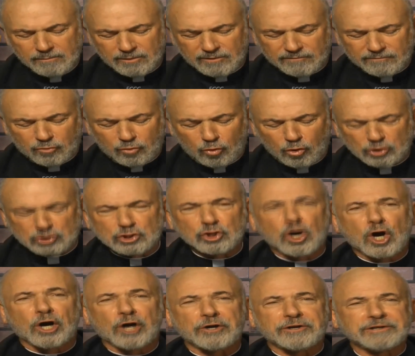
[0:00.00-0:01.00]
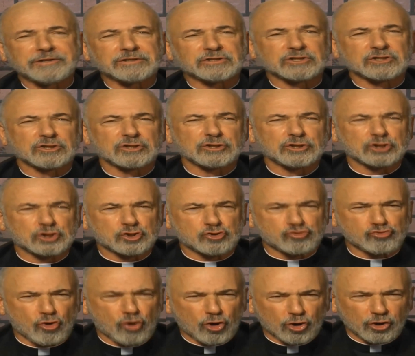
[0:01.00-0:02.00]
But of course, God is
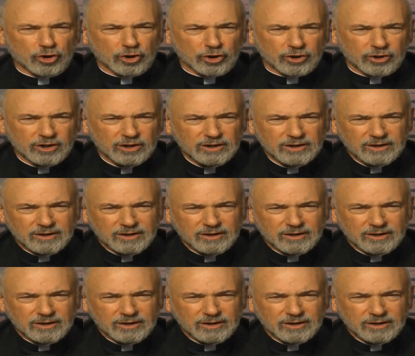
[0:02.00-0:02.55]
stronger.